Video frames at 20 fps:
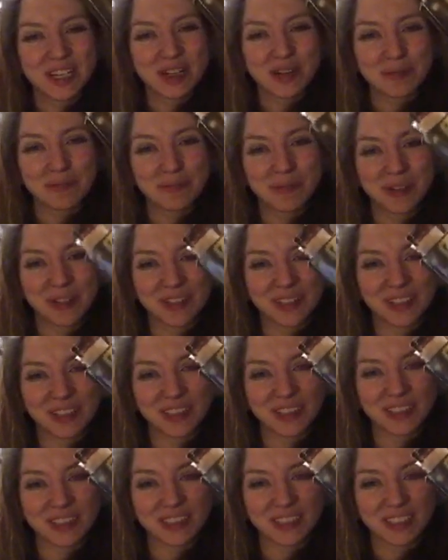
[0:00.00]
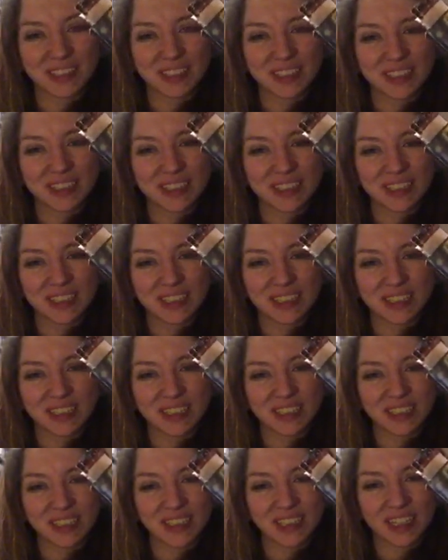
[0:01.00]
But
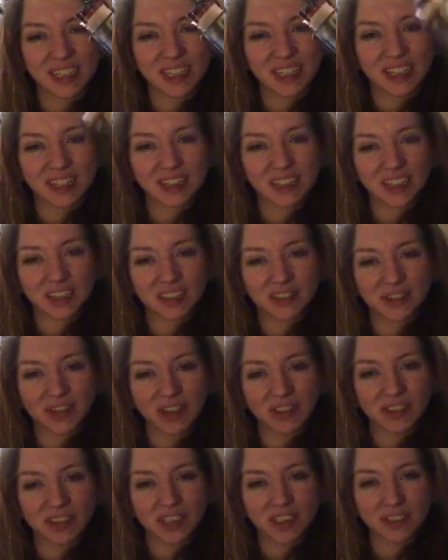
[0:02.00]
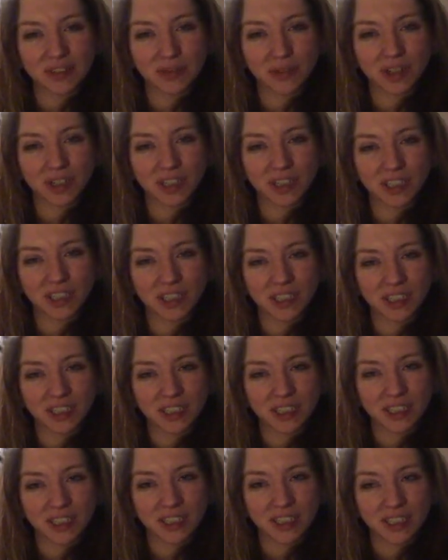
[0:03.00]
yeah, I talked about this one
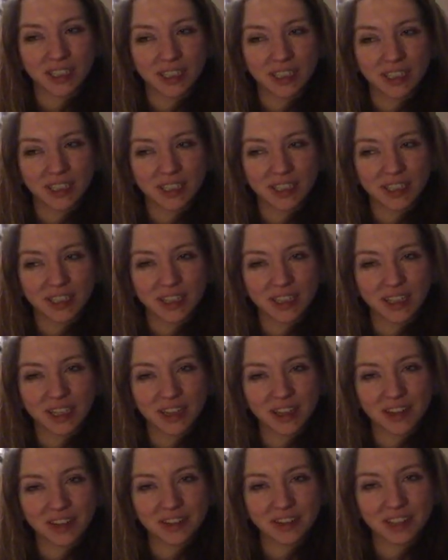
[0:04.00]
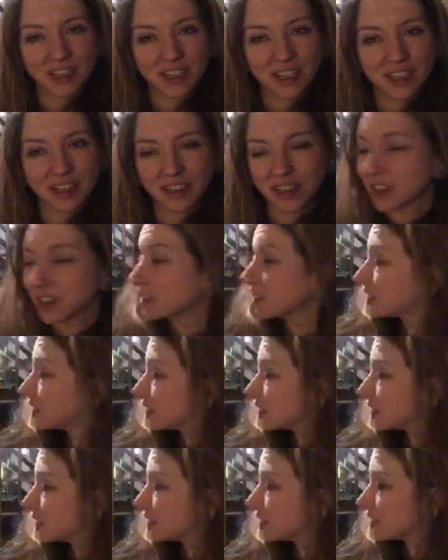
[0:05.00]
the other day.
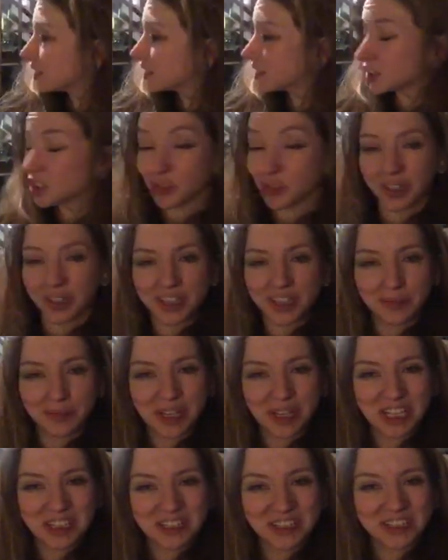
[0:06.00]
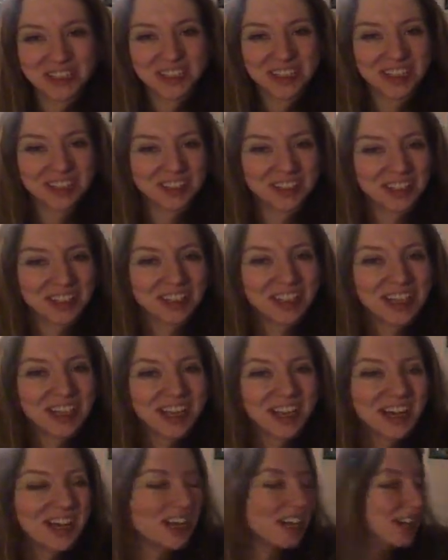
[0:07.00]
Oh, I think my heat just kicked on.
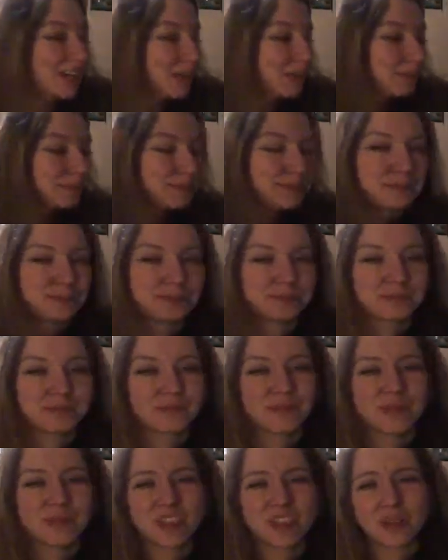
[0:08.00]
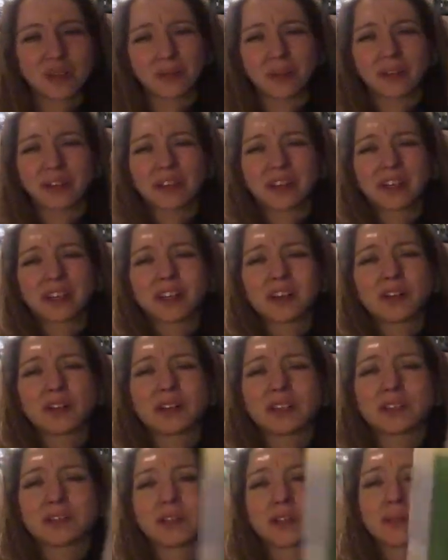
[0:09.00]
So I'm not really gonna go
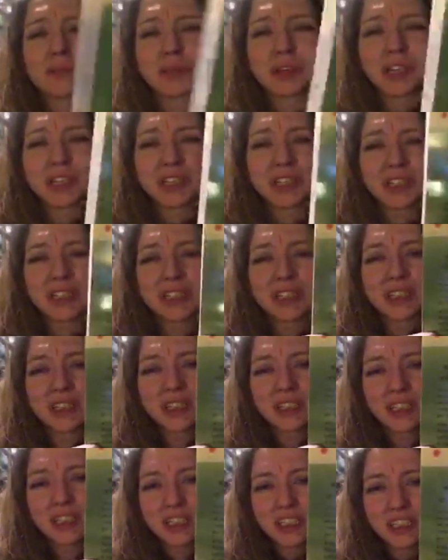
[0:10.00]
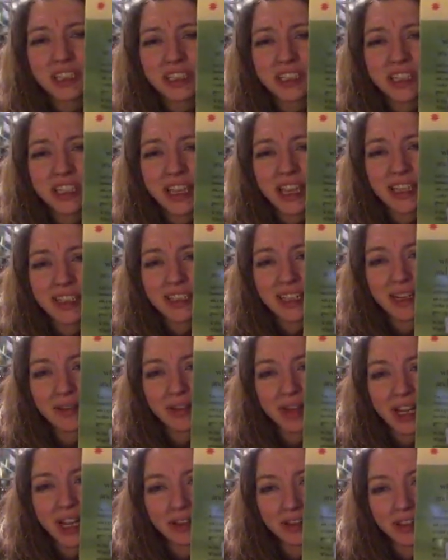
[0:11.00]
into it, but just in case anybody
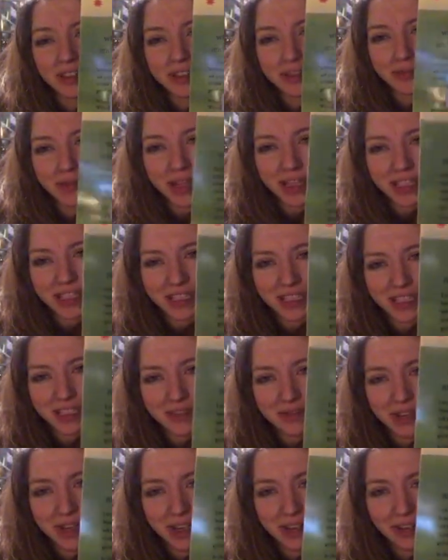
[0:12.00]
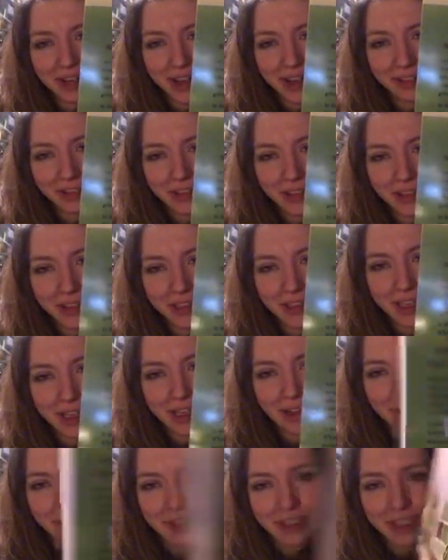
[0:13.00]
out there is watching this video after and they
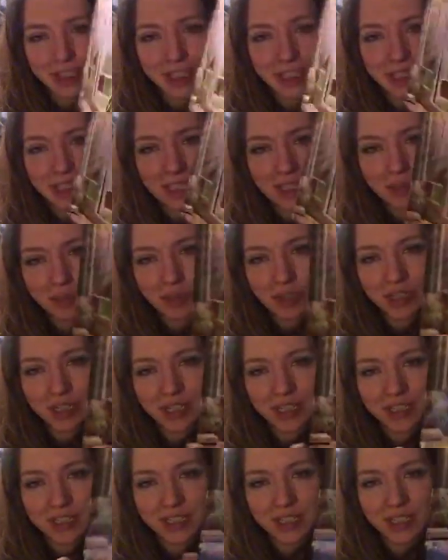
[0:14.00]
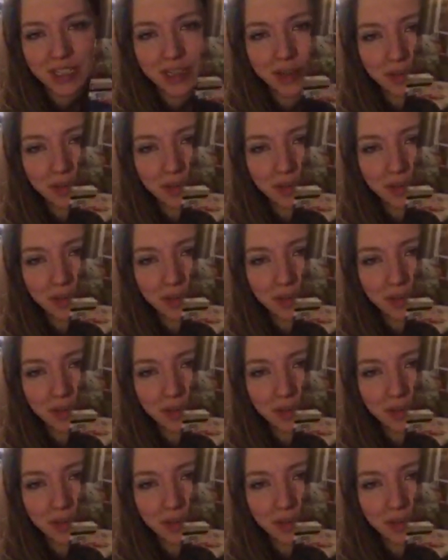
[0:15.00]
never seen this book, it's like